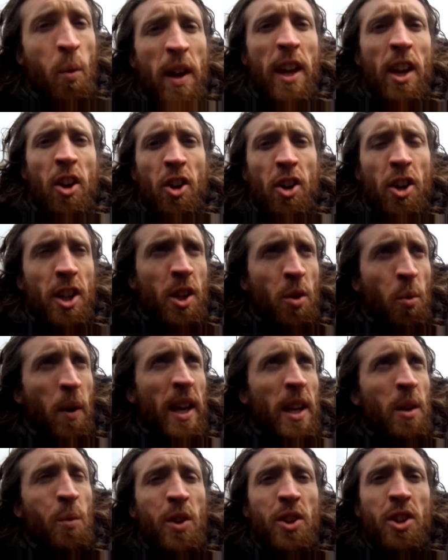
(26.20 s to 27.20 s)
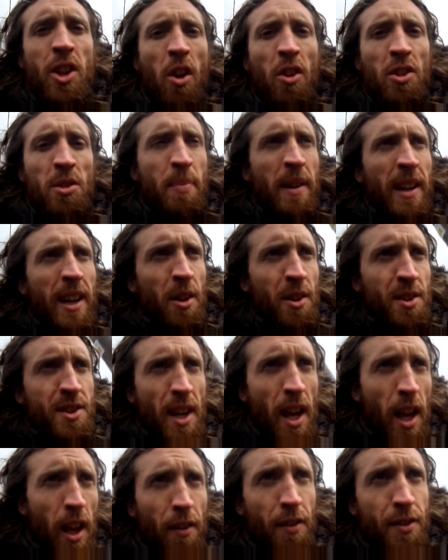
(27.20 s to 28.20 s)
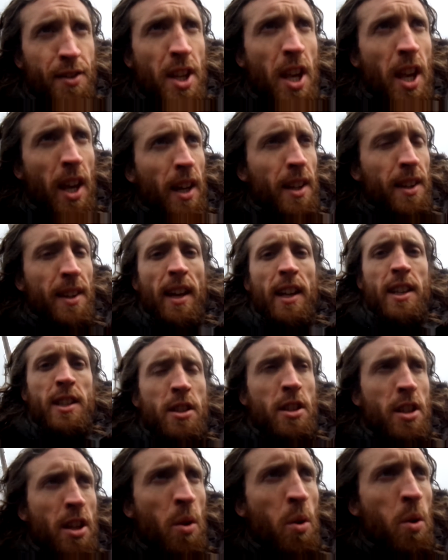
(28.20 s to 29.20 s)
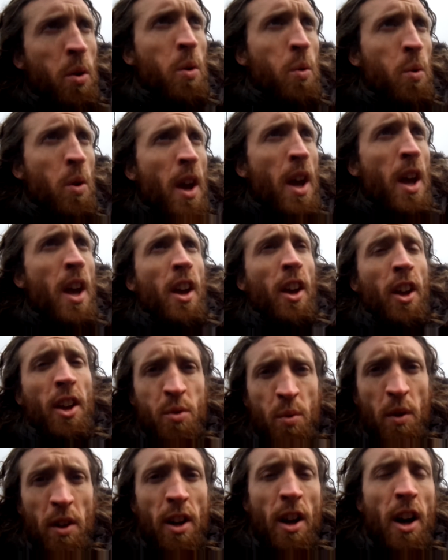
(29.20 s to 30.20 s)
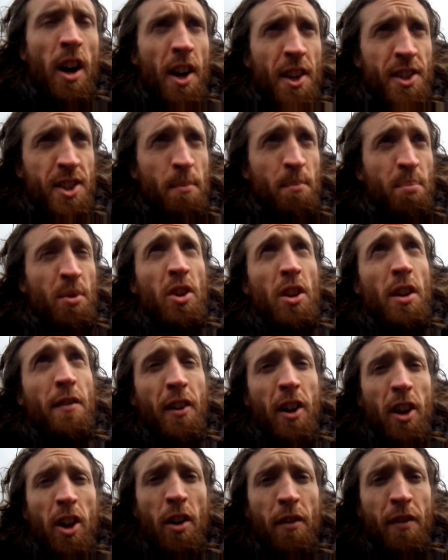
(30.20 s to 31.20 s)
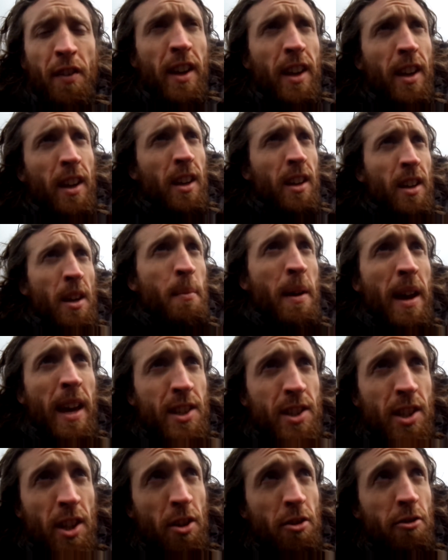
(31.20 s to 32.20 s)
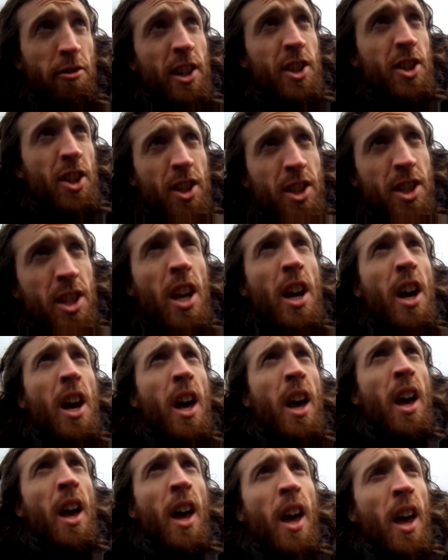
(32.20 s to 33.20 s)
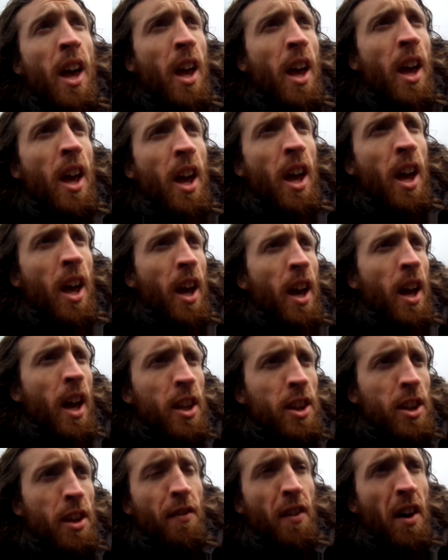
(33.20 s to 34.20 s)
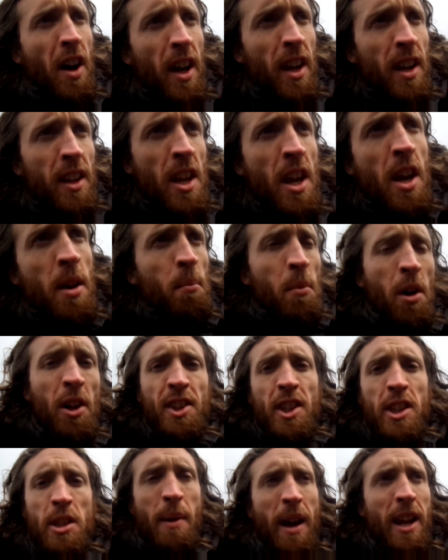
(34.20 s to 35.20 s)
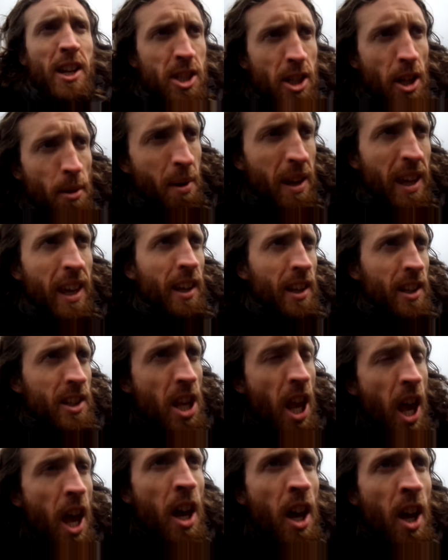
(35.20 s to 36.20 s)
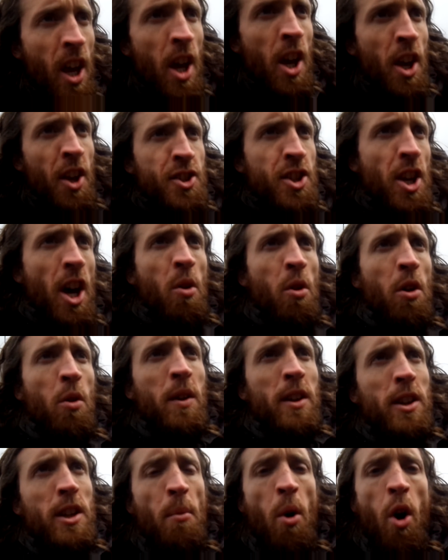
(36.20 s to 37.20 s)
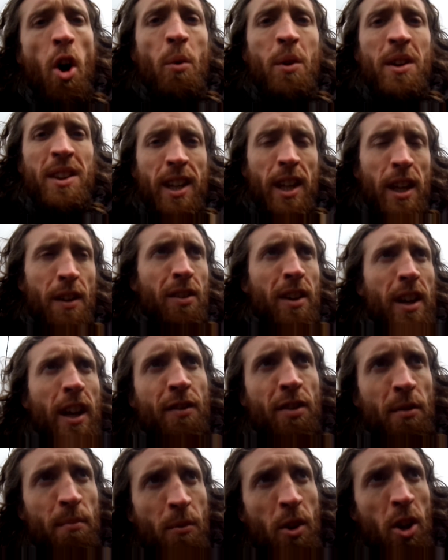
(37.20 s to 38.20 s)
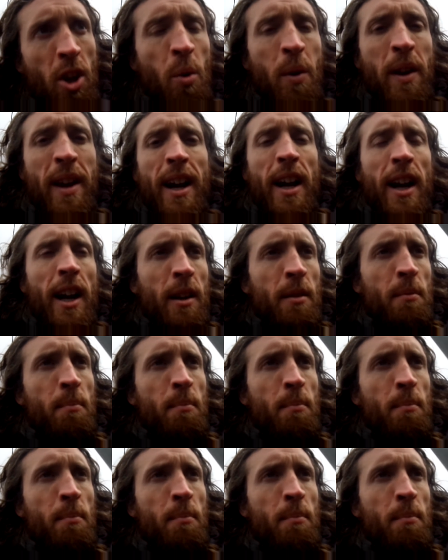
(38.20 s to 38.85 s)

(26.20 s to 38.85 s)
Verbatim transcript: we hurt when we don't be ourselves, and that's because we are awesome, beautiful, loving, amazing creatures, divine, multi dimensional beings. So we, the more we deviate from who we are